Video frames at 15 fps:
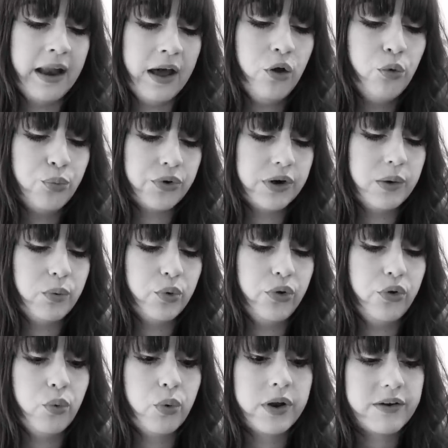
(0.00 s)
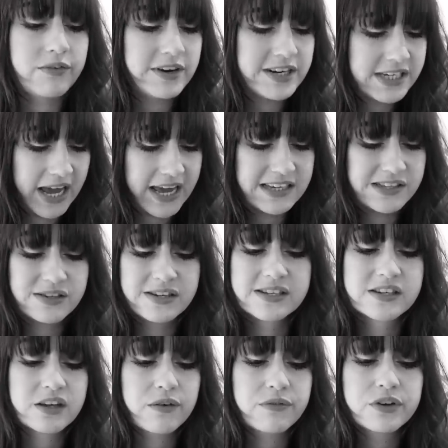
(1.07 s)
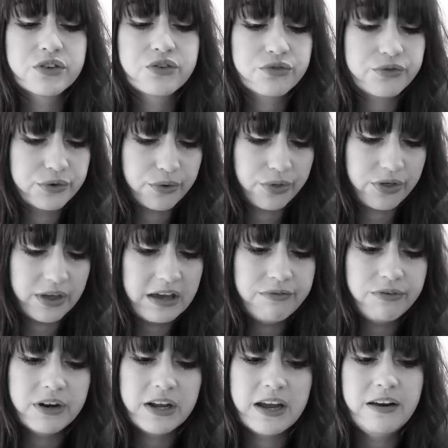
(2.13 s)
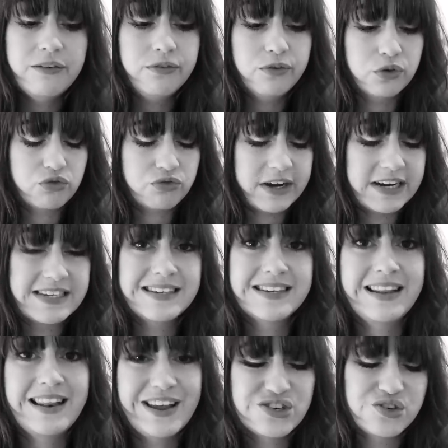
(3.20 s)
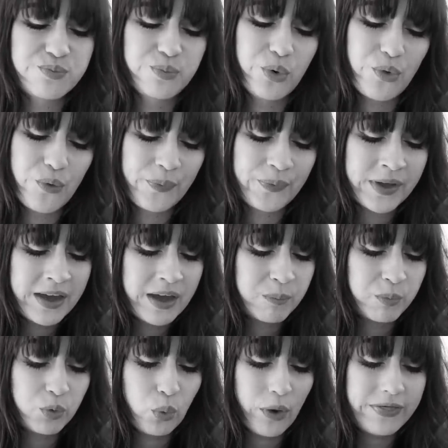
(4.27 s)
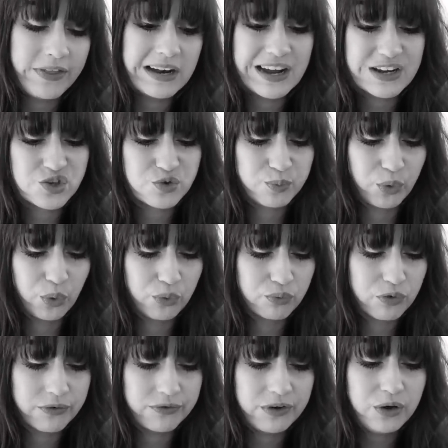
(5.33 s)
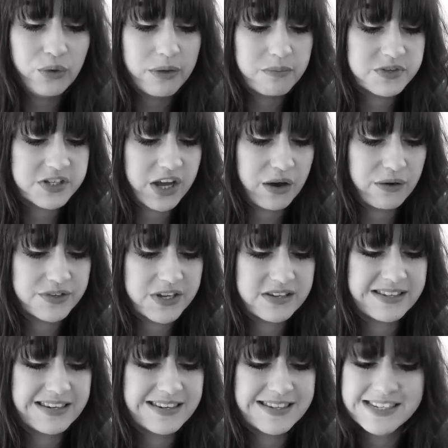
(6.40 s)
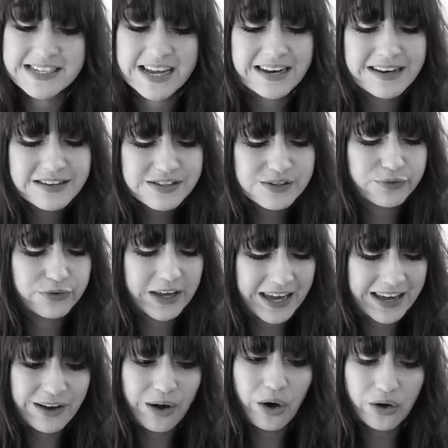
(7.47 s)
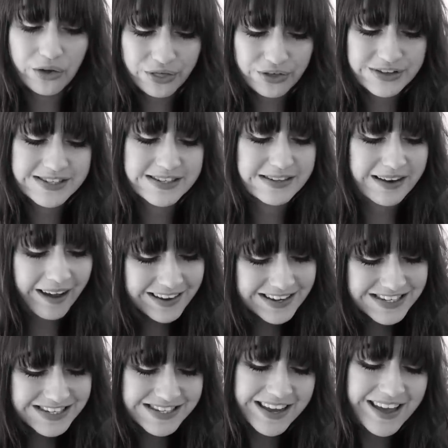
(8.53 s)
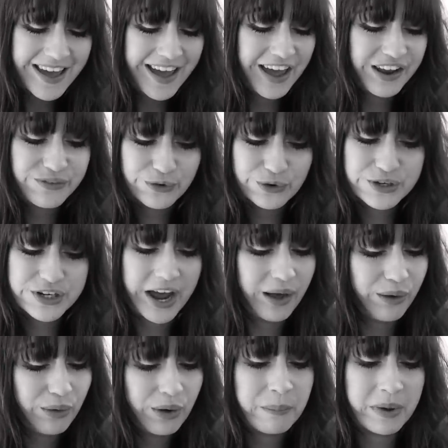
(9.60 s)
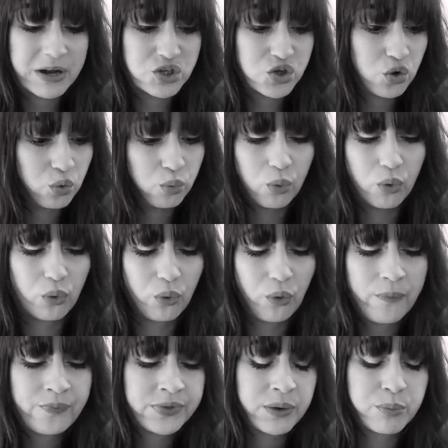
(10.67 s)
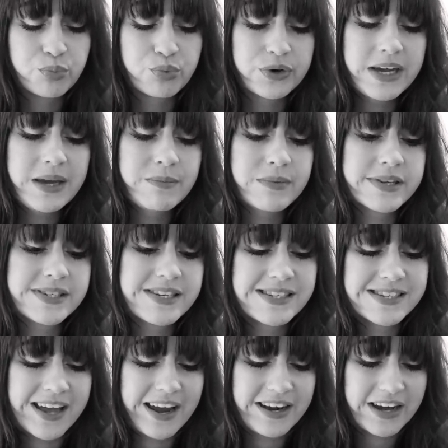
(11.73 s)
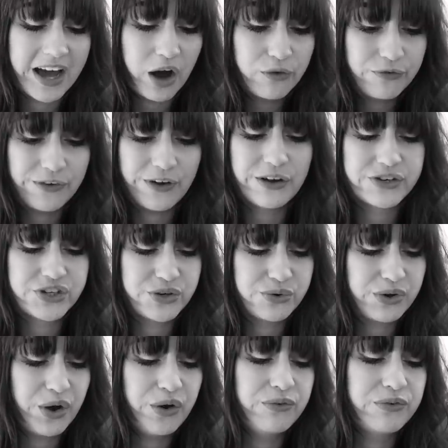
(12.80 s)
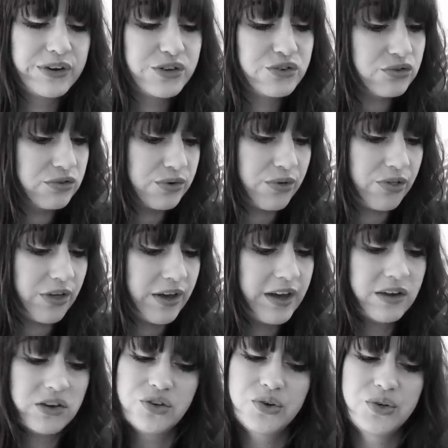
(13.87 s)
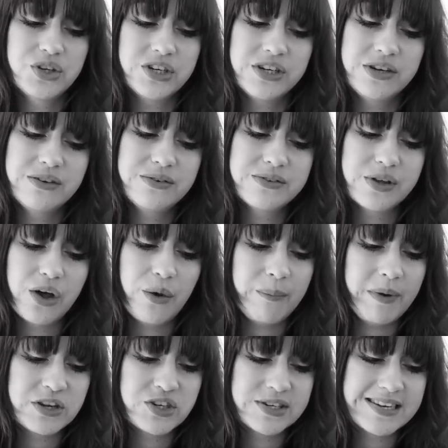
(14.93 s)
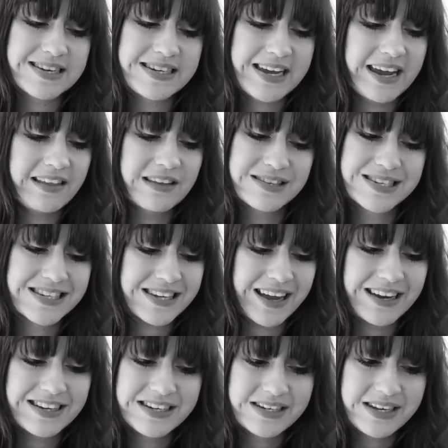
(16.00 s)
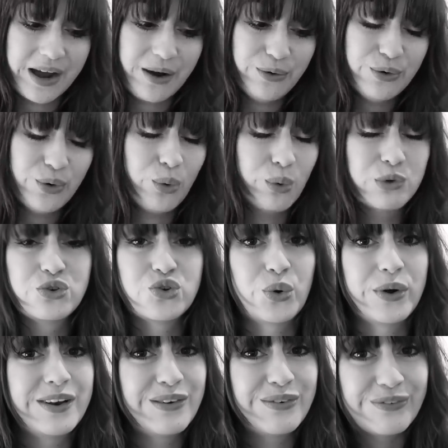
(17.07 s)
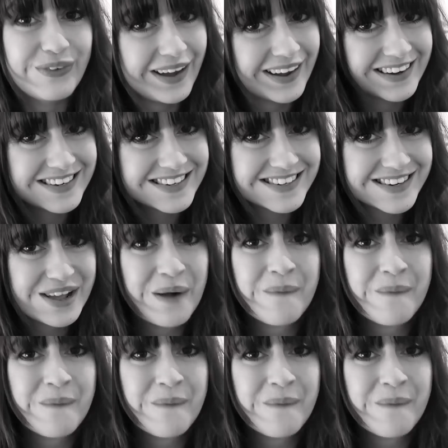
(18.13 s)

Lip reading: Now Bree will do whatever it takes to discover the truth, even infiltrate the Legendborn. But when the Legendborn reveal themselves as the descendants of King Arthur's knights and foretell a magical war, Bree must decide how far she'll go for the truth. Should she use her magic to take the society down or join the fight?